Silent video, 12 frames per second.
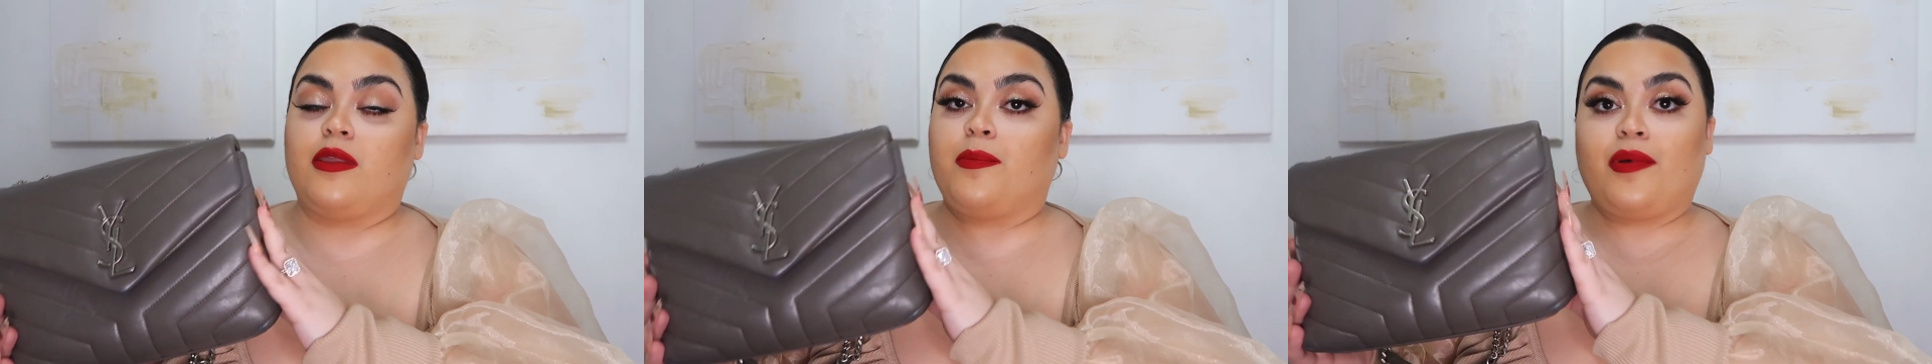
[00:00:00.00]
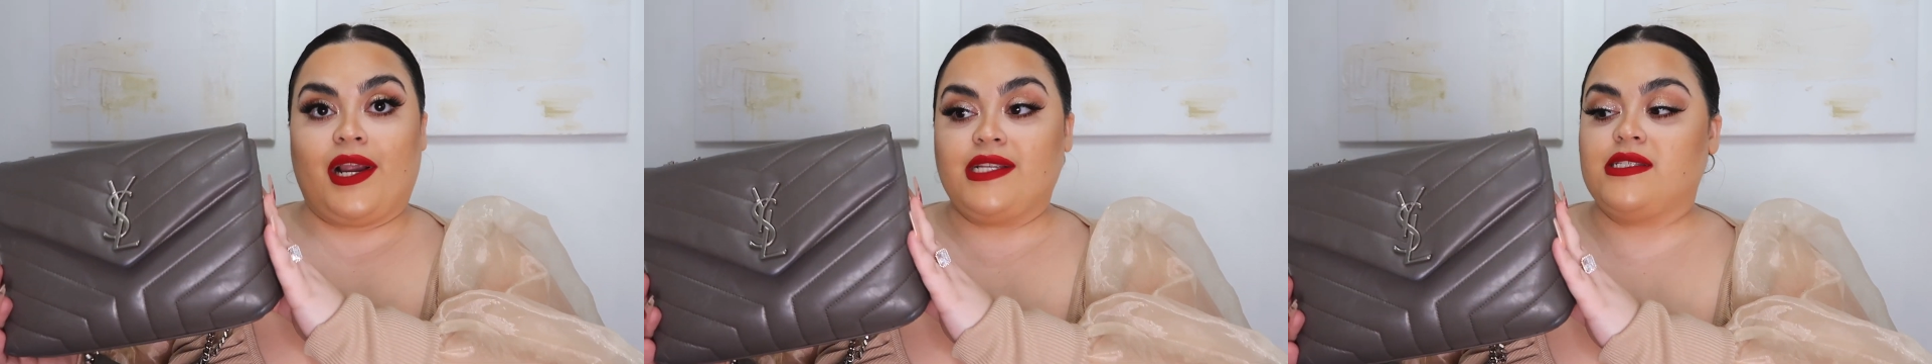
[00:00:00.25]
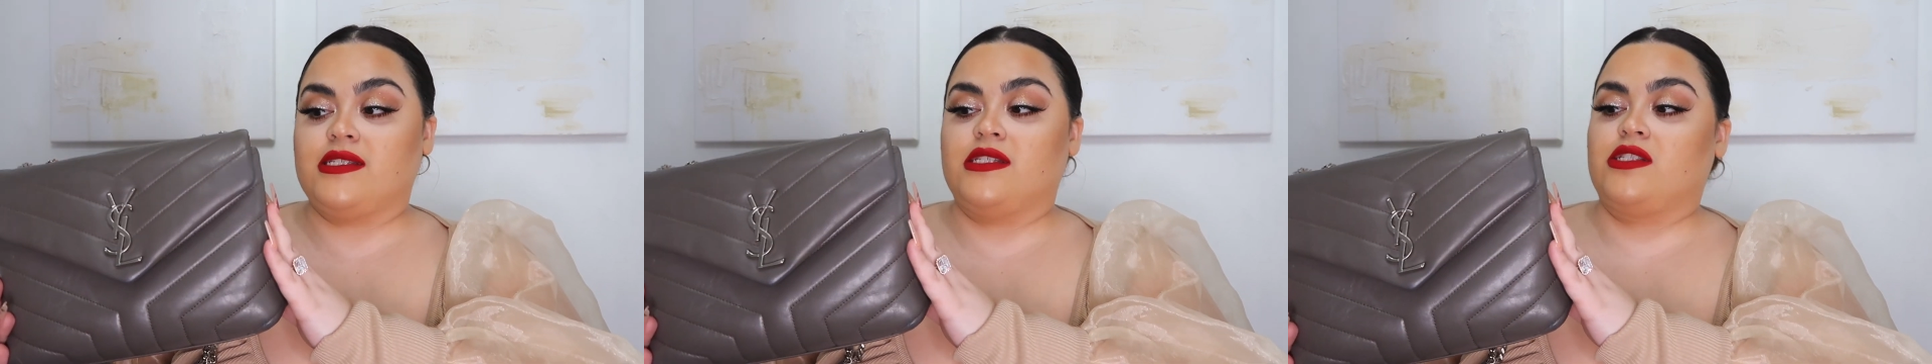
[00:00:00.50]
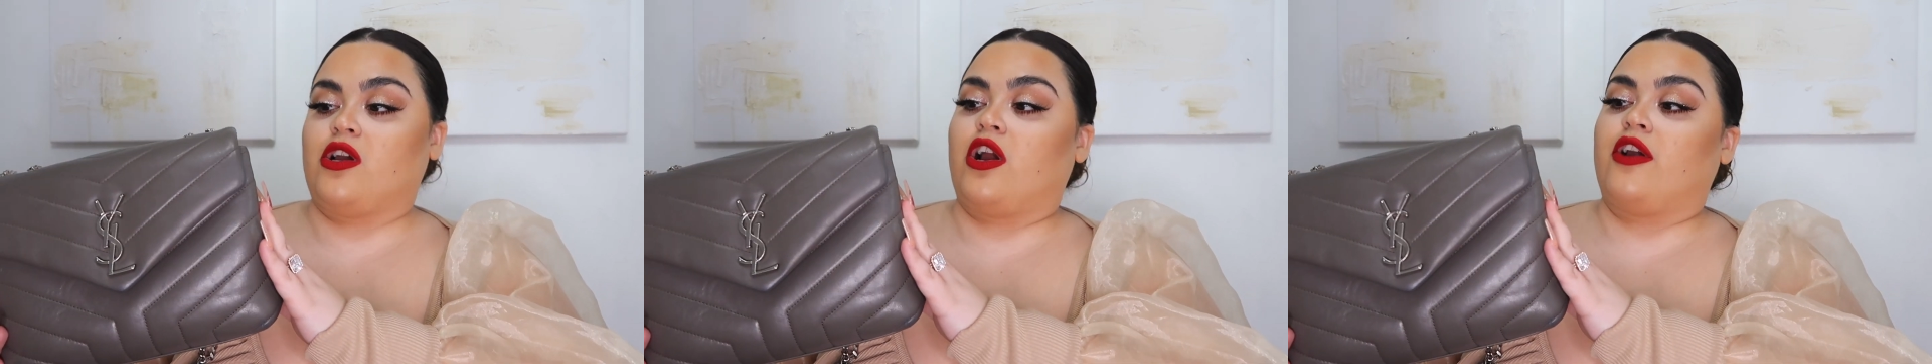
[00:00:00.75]
The
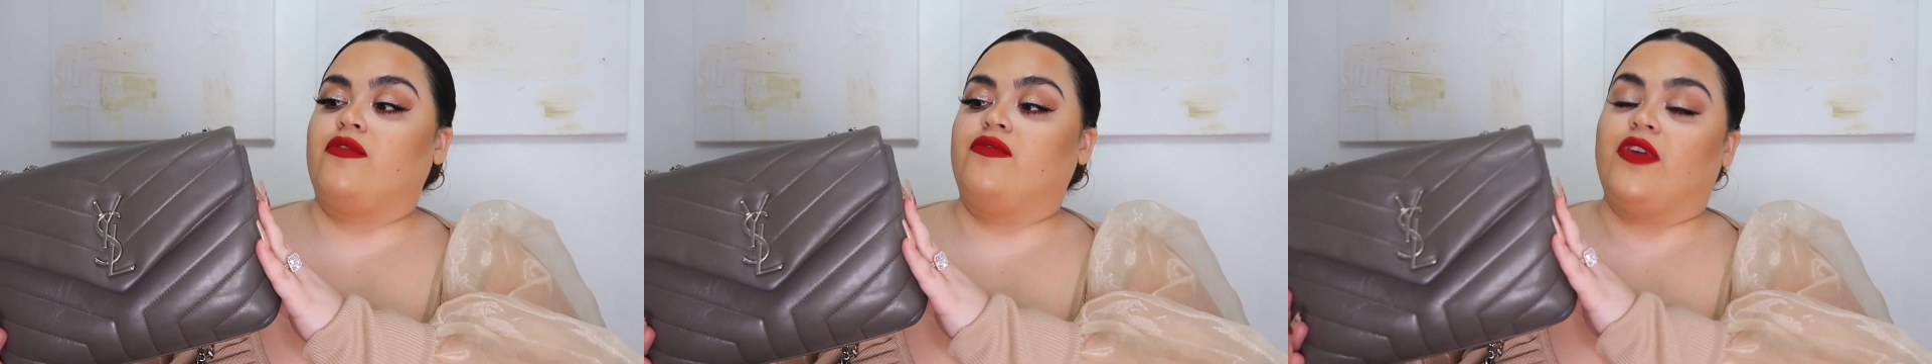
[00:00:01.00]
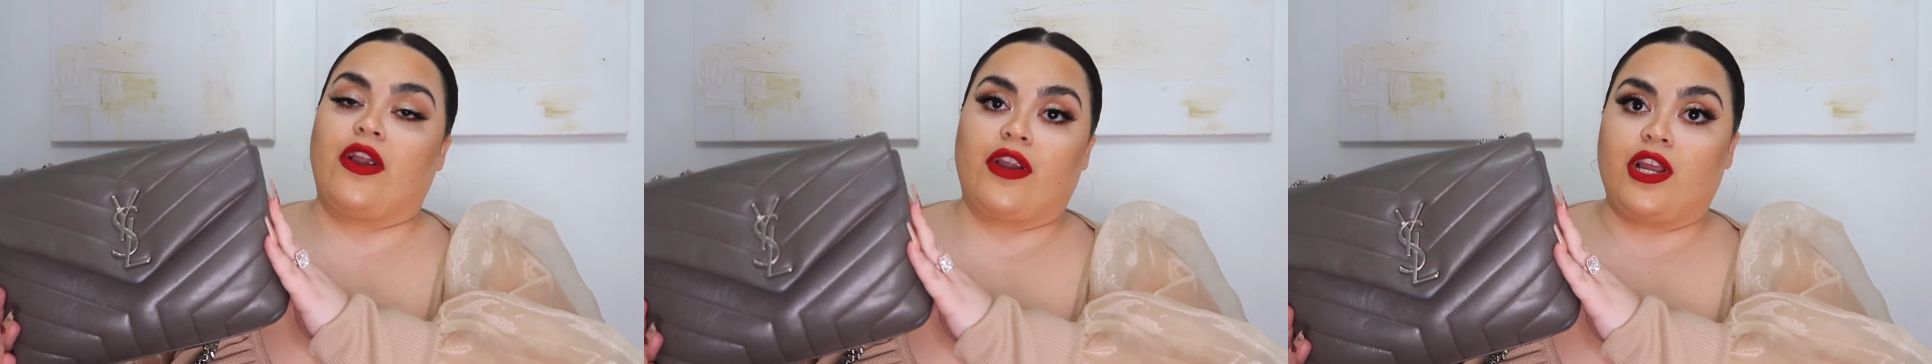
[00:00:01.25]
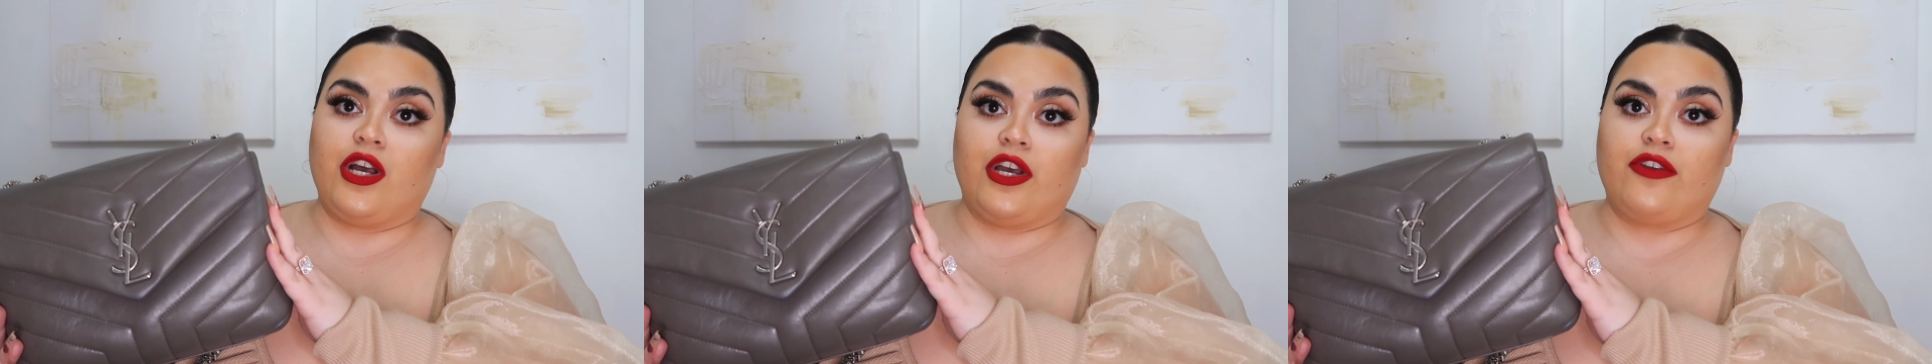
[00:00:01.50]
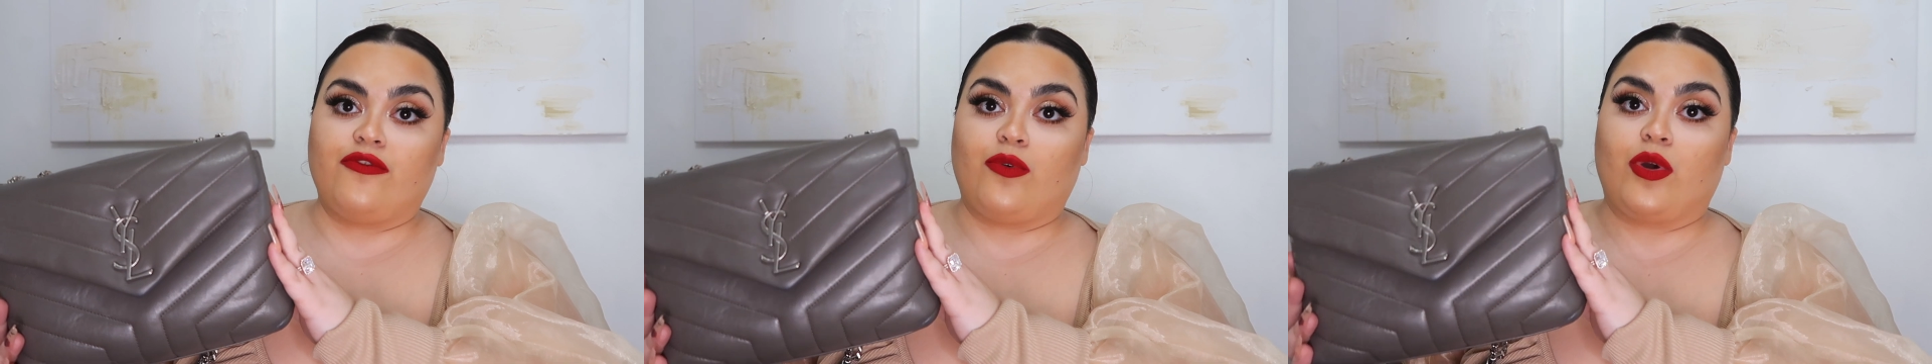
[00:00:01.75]
prices are very
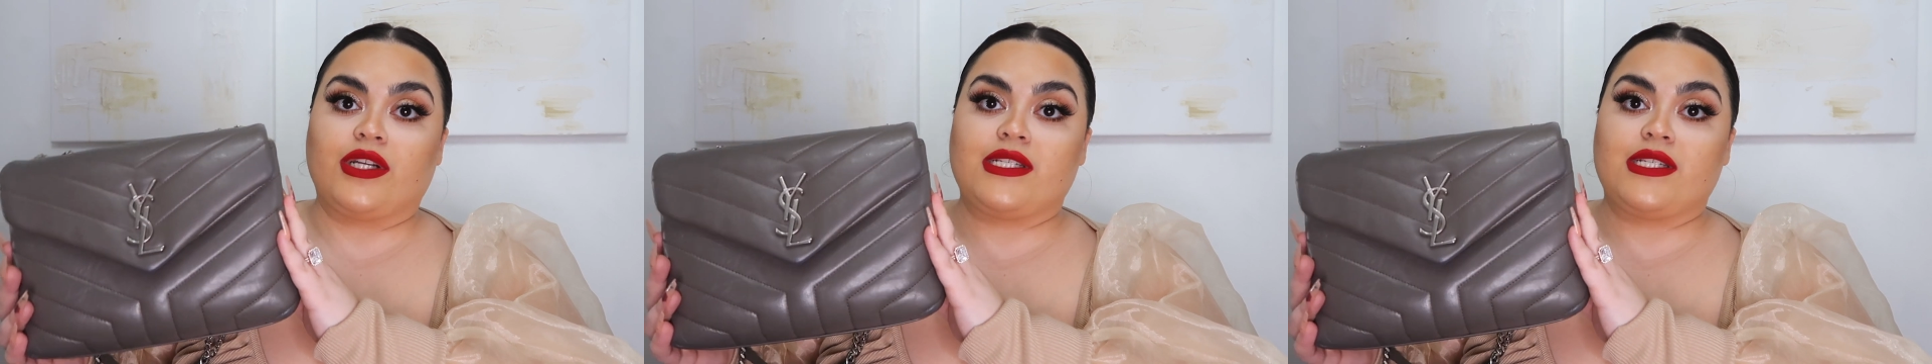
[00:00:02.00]
good for